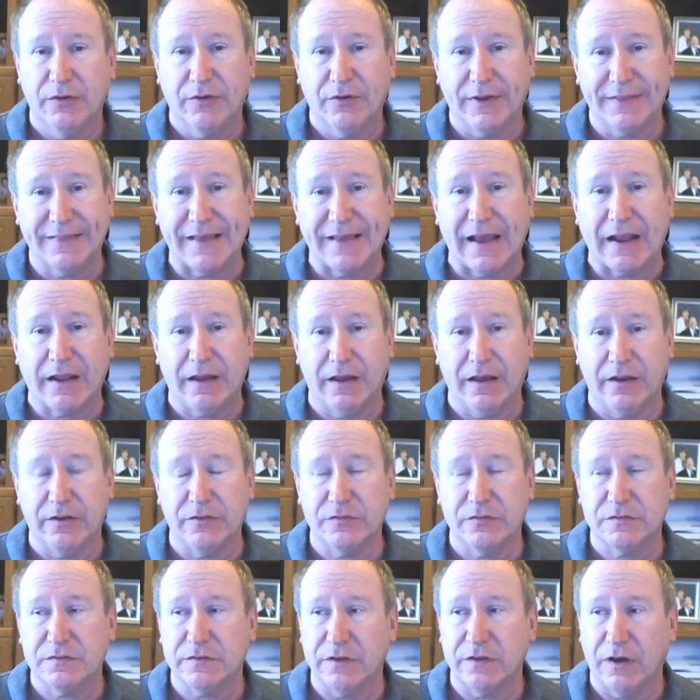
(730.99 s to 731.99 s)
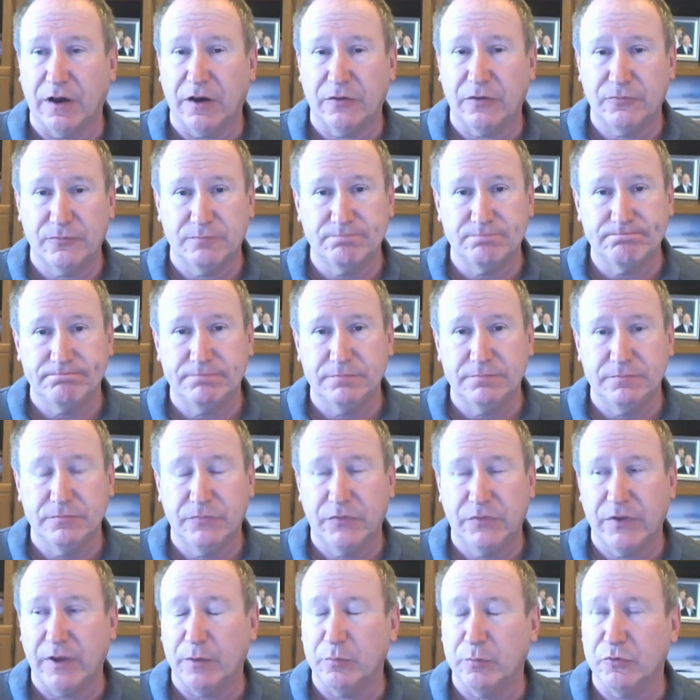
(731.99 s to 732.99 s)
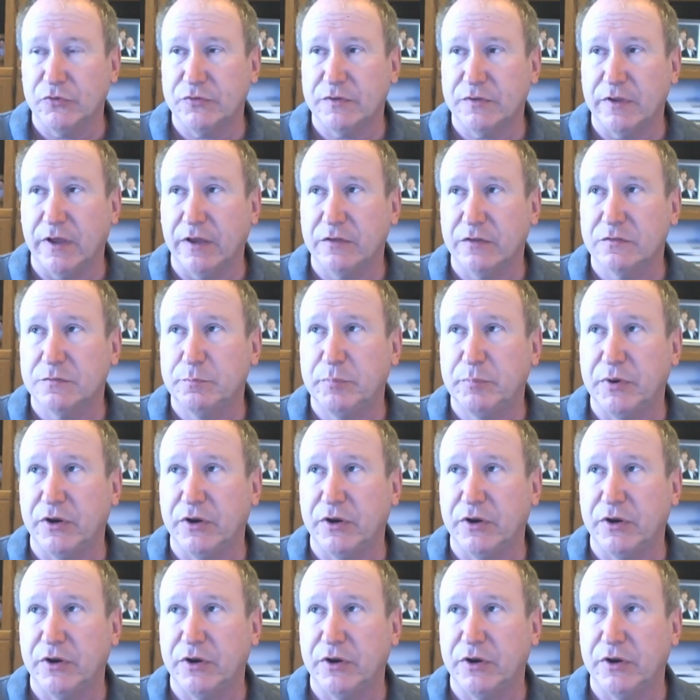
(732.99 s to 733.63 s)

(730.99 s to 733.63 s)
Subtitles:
Like that kind of stuff, table stakes.